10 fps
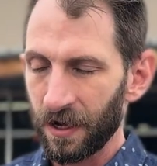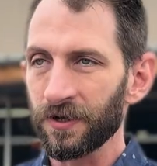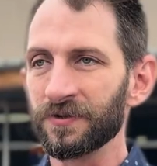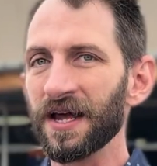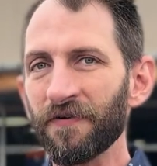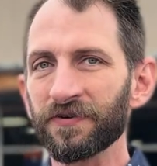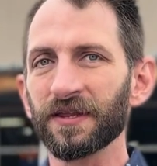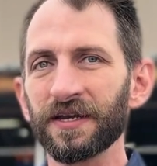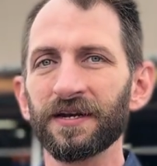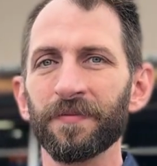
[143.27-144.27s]
you
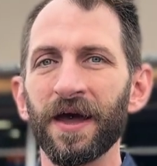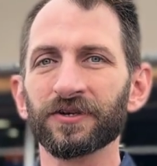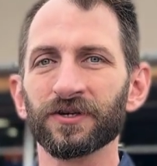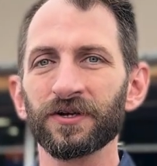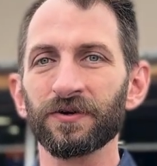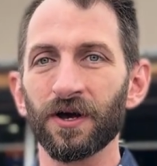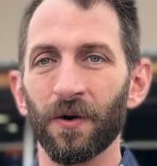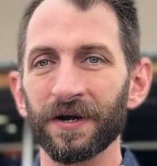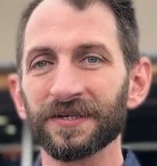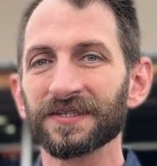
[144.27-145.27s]
definitely need to make sure you
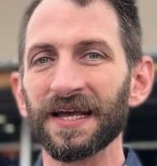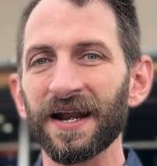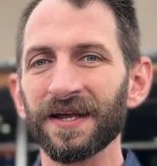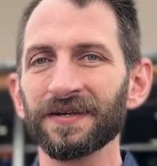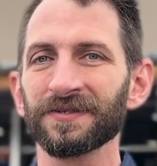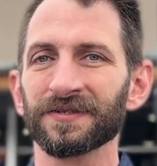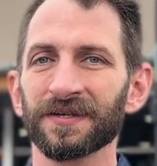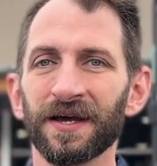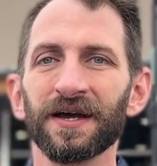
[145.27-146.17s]
go into settings,